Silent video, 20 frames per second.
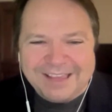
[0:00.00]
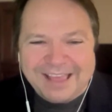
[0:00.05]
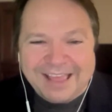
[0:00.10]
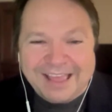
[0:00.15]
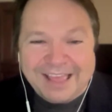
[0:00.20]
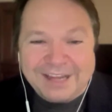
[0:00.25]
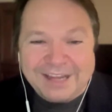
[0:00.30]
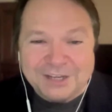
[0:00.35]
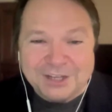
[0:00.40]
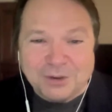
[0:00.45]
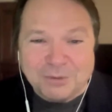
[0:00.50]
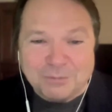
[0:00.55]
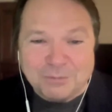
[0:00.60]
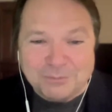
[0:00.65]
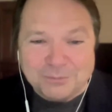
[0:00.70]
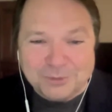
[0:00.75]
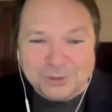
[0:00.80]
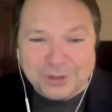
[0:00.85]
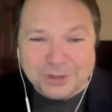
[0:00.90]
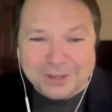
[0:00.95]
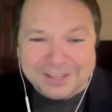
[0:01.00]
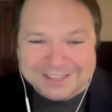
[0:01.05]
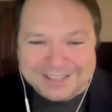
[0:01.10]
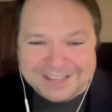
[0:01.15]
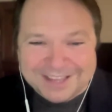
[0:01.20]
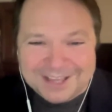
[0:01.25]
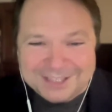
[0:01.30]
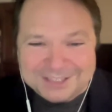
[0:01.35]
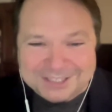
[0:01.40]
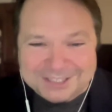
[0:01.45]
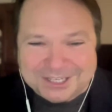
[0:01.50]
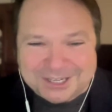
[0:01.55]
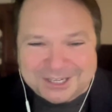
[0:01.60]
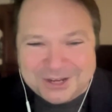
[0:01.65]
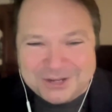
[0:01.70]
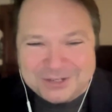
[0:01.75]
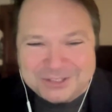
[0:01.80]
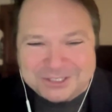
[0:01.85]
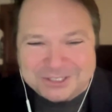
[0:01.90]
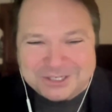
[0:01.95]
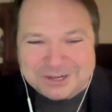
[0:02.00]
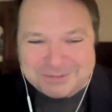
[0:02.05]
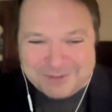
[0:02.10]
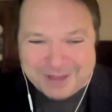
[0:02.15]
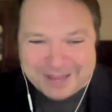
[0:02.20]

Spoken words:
I had to go look at the Constitution